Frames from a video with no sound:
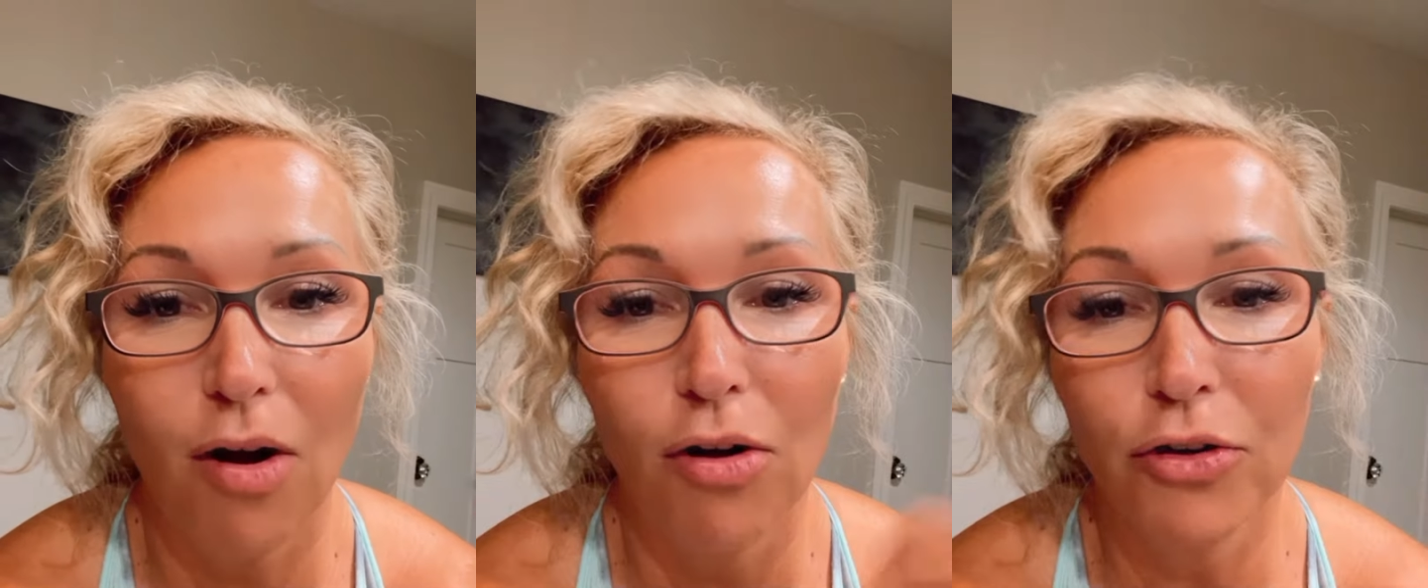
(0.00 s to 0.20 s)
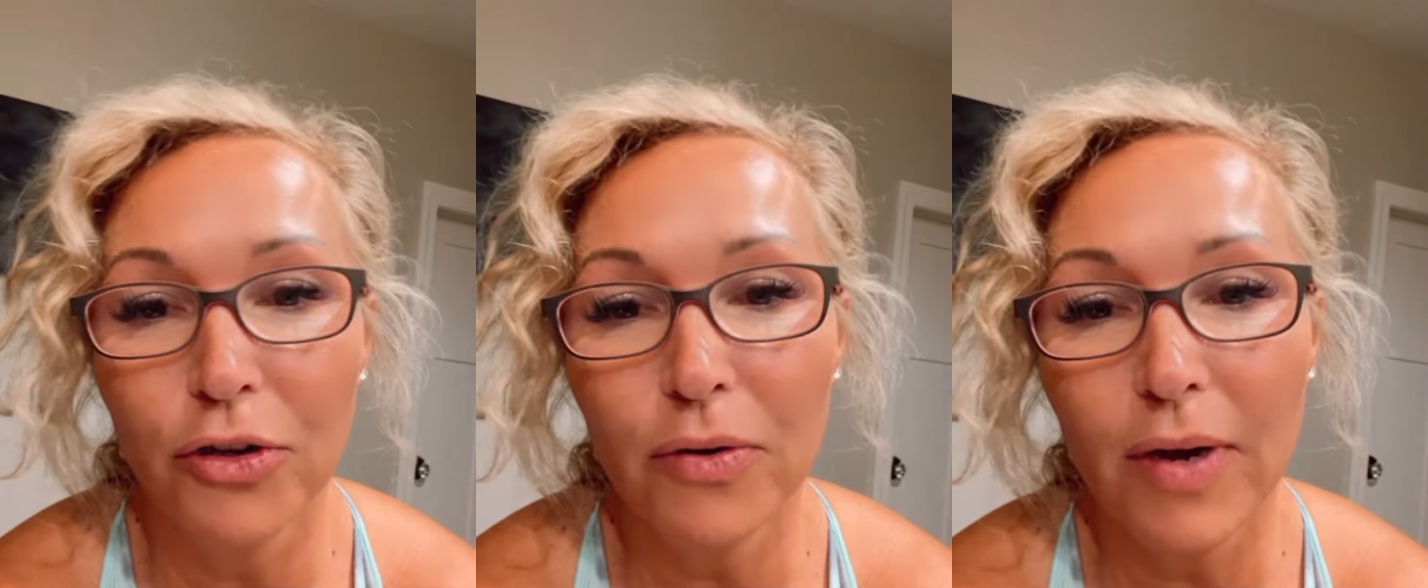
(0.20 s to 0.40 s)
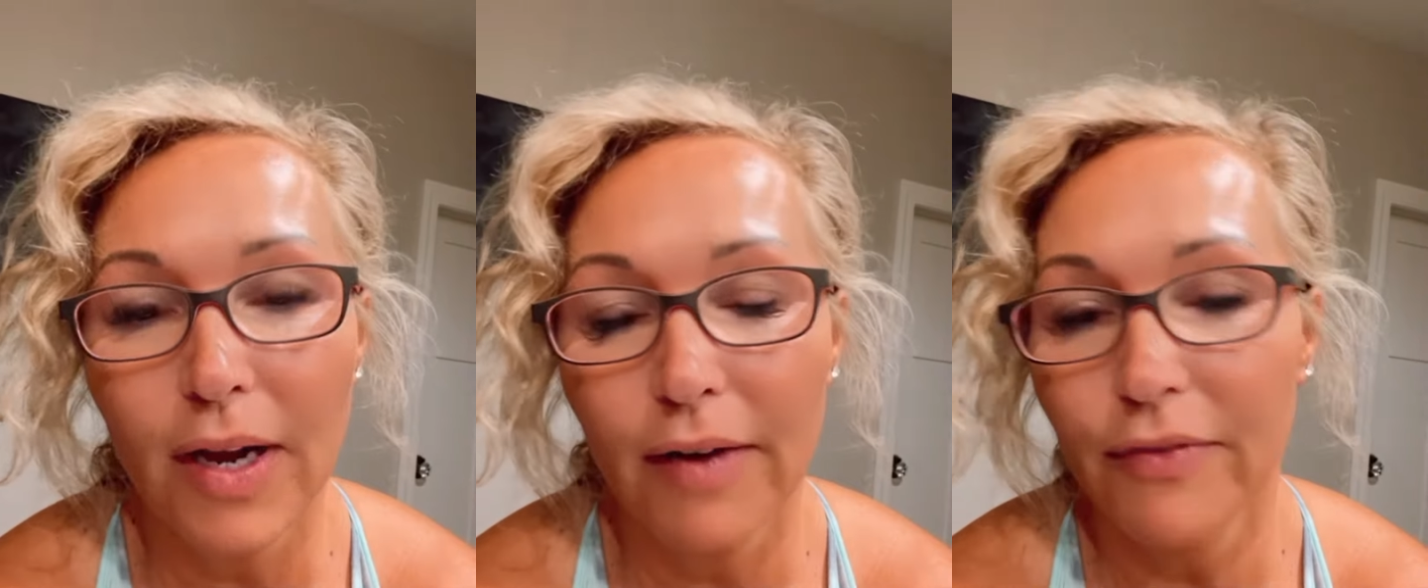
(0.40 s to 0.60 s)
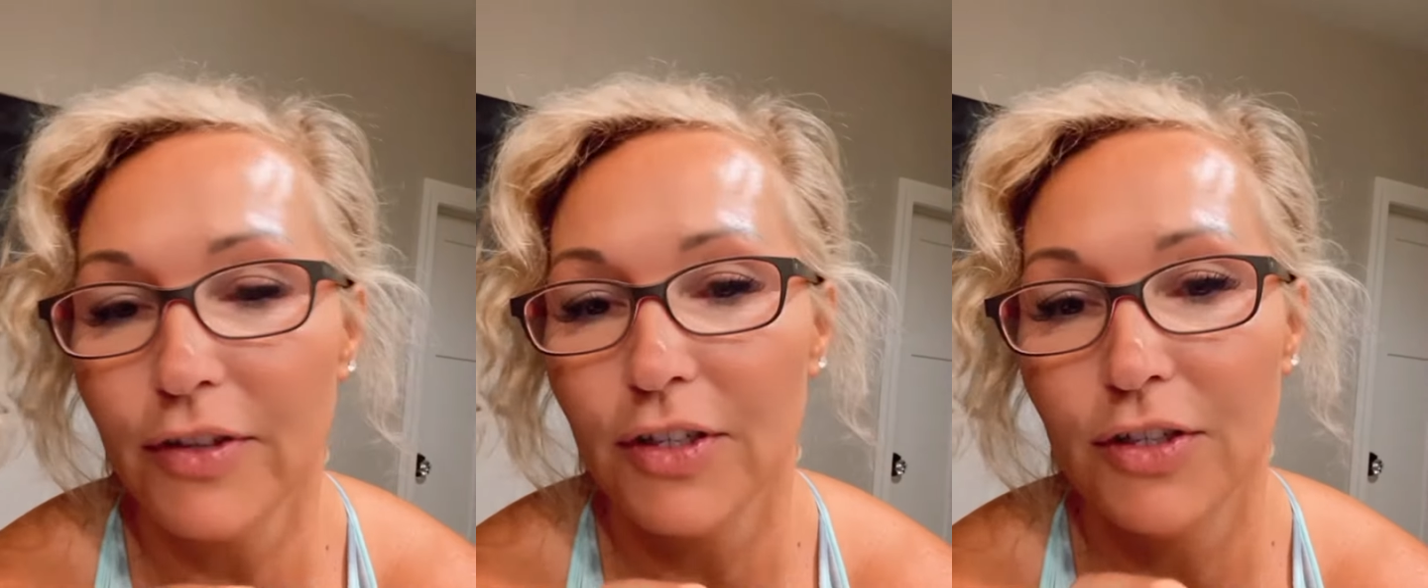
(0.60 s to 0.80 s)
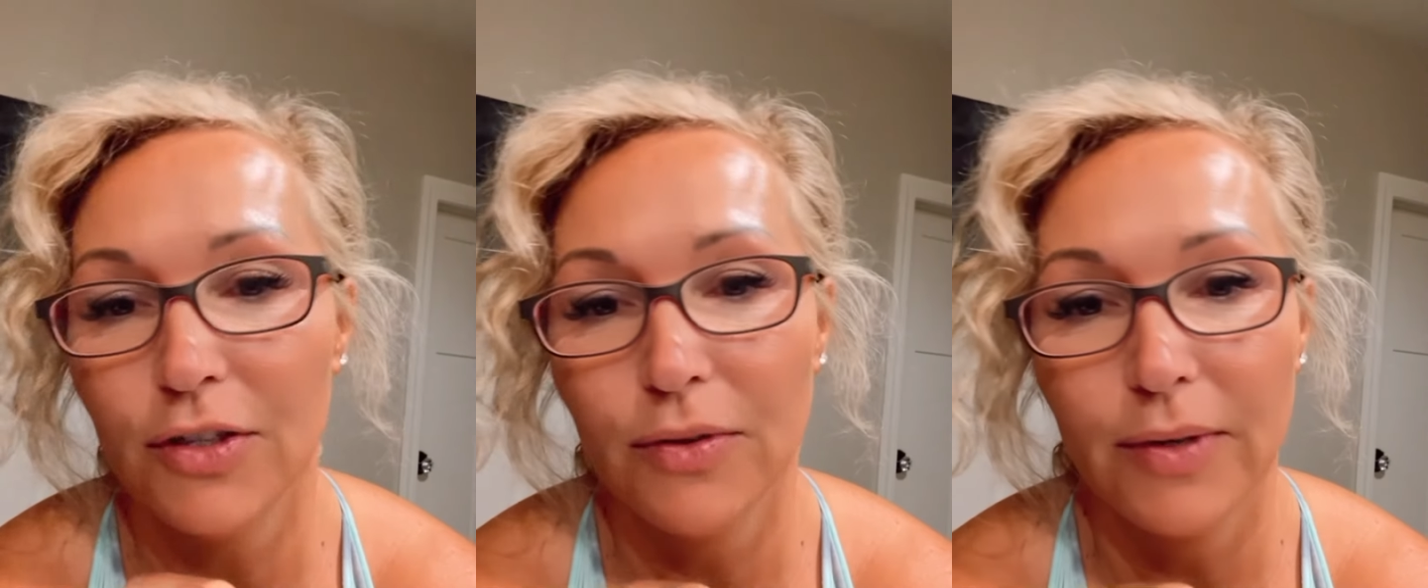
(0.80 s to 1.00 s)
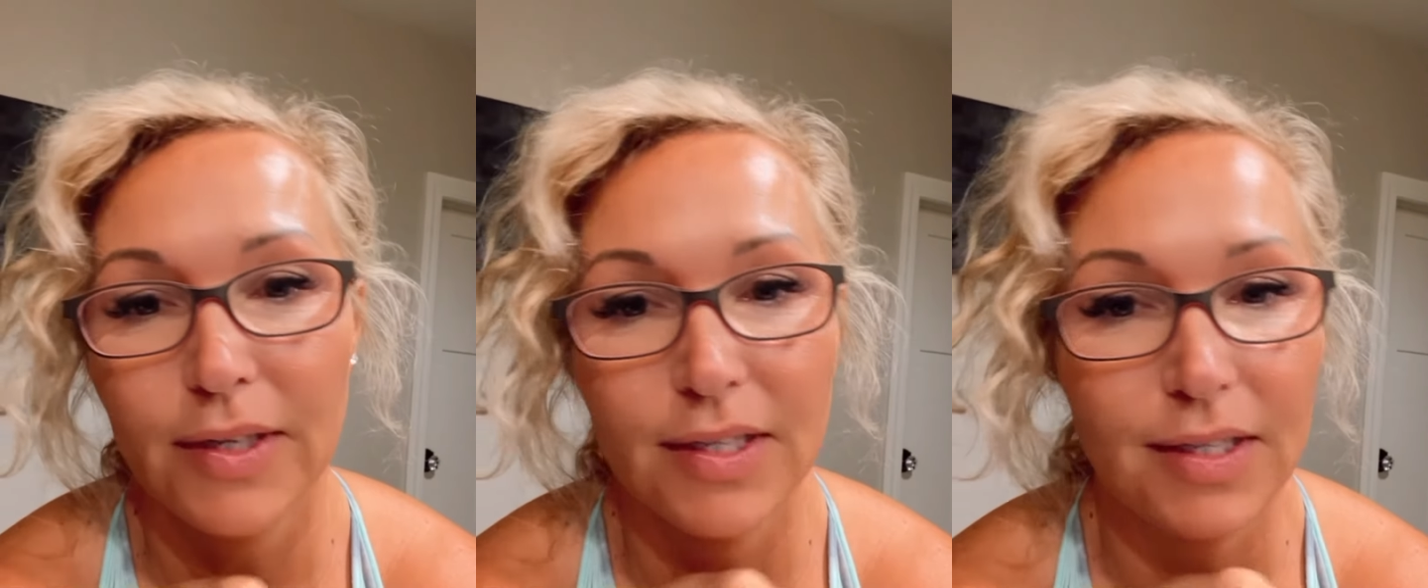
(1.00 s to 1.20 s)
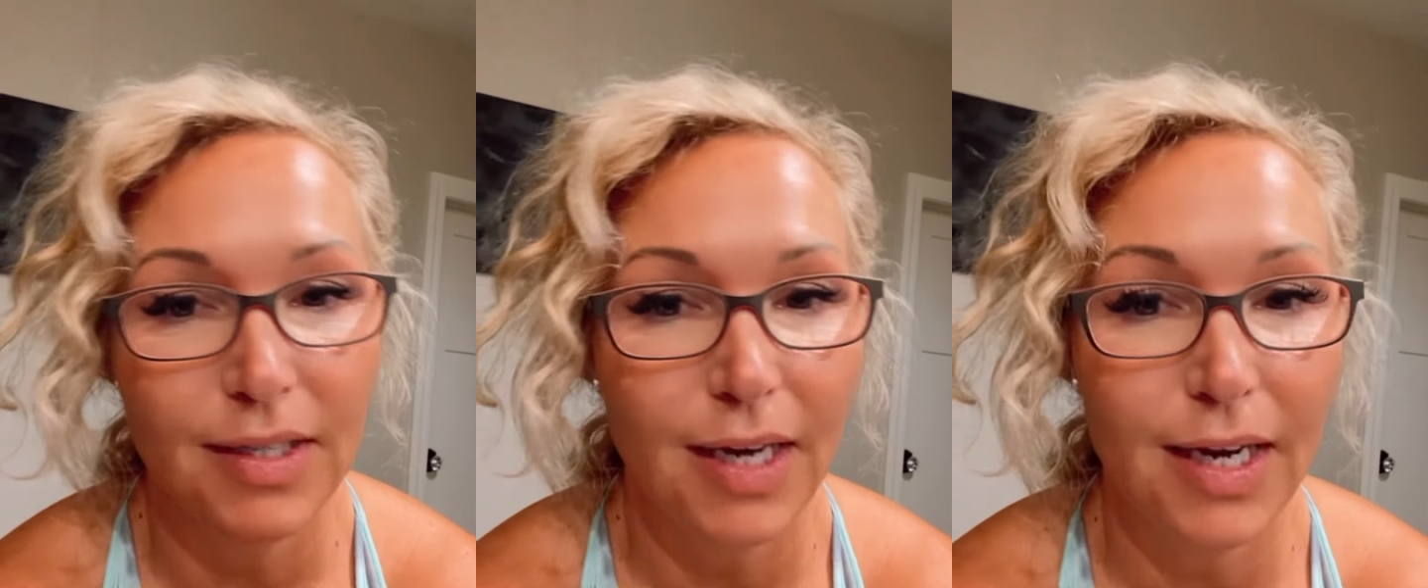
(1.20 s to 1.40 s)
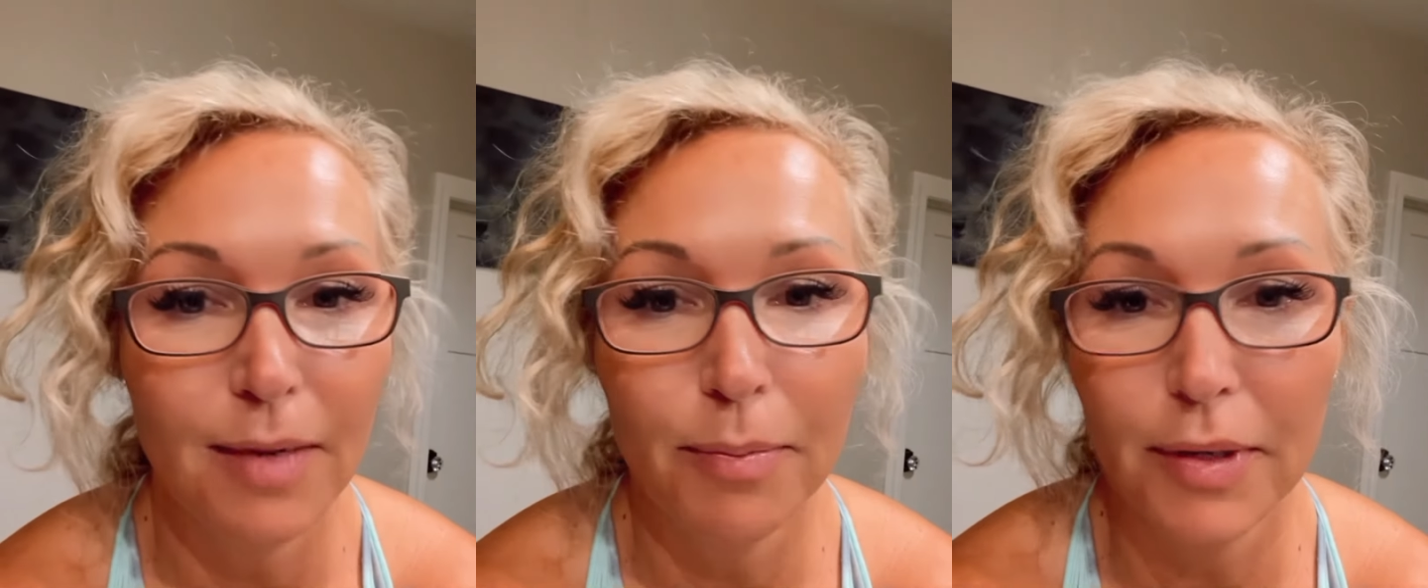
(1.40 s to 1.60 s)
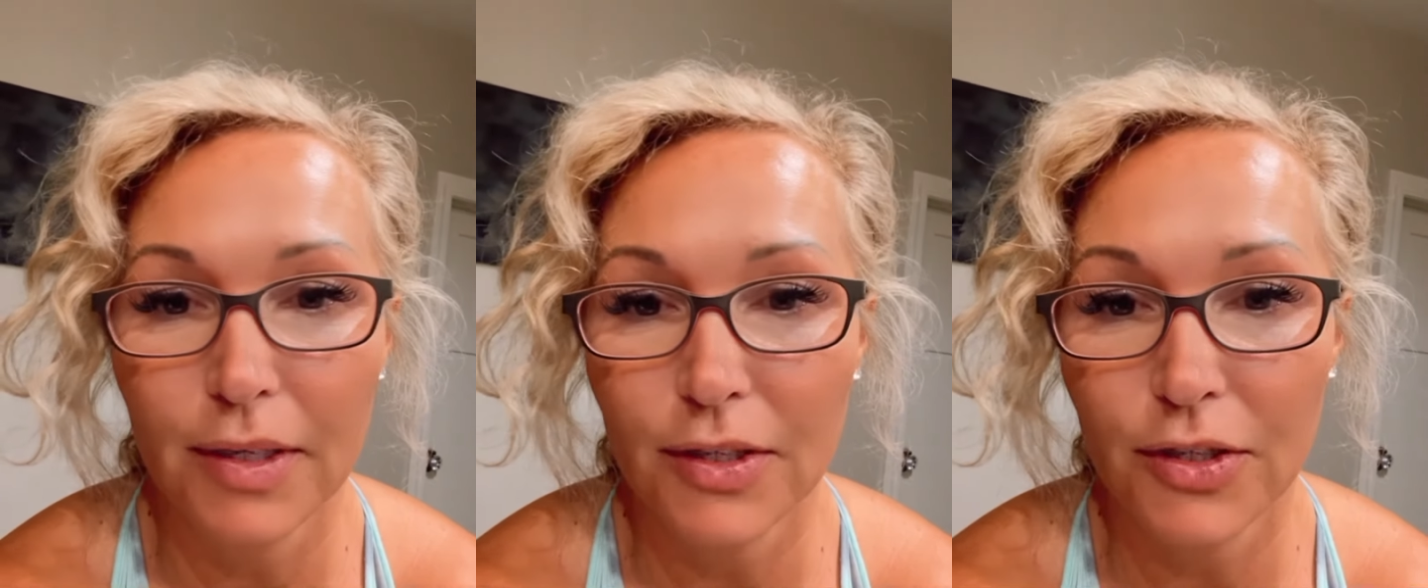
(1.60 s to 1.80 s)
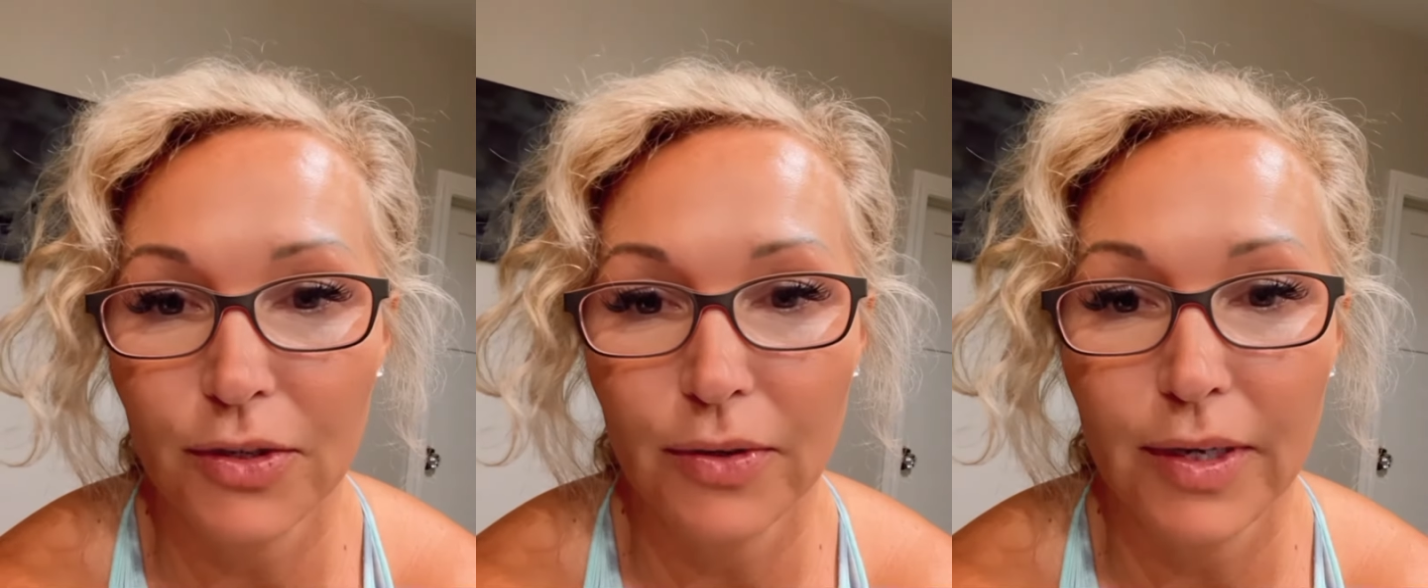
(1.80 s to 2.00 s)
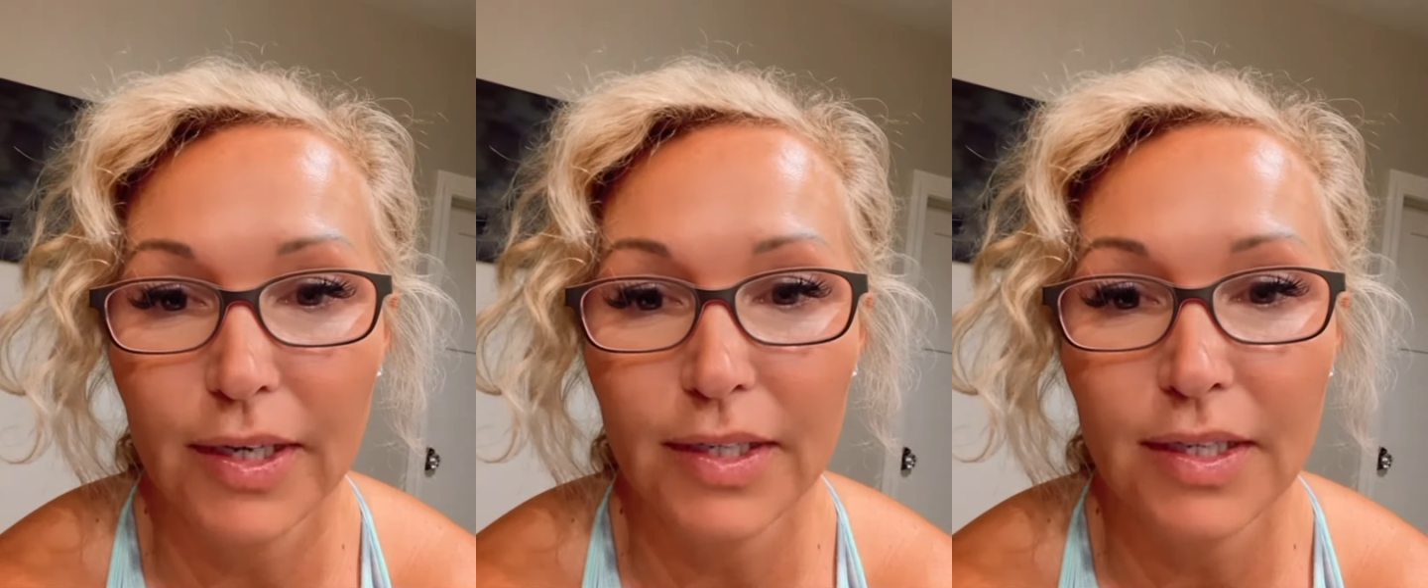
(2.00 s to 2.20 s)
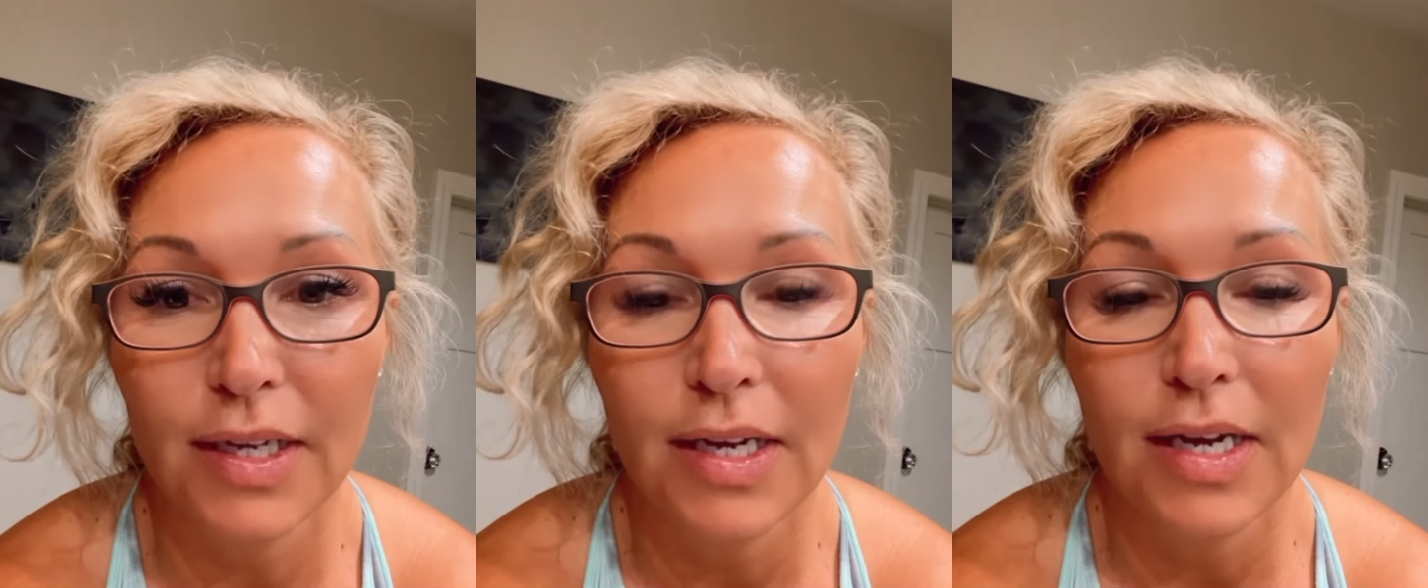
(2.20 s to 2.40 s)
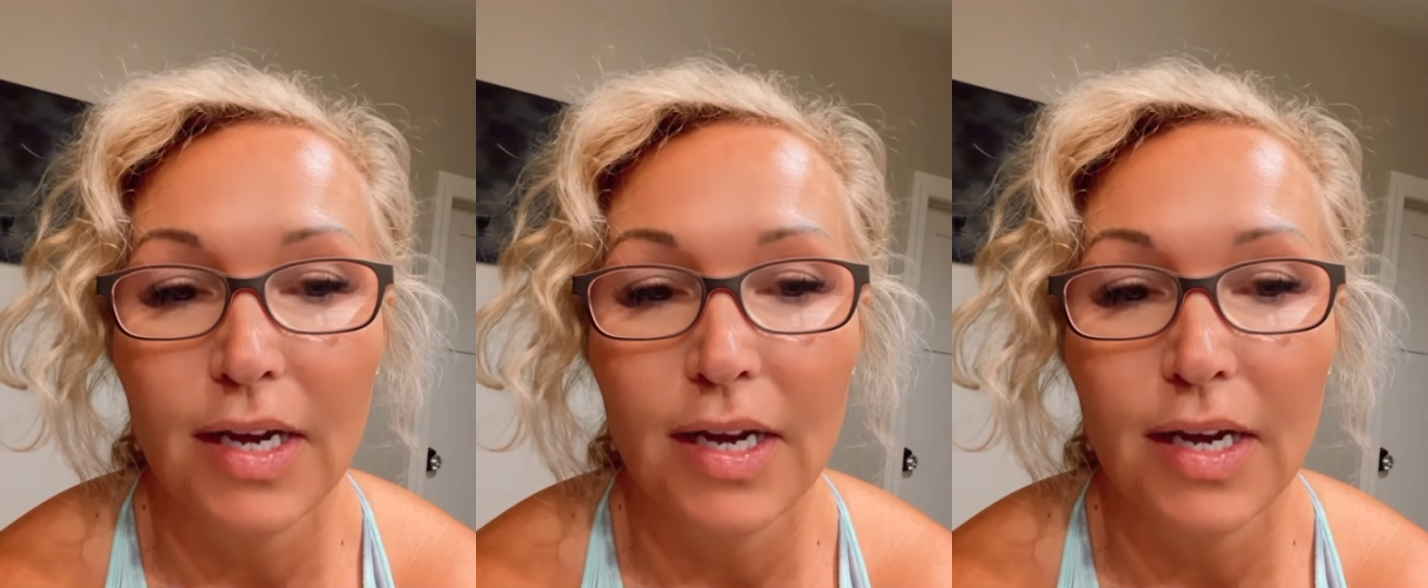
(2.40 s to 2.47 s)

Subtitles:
all you have to do is type into it,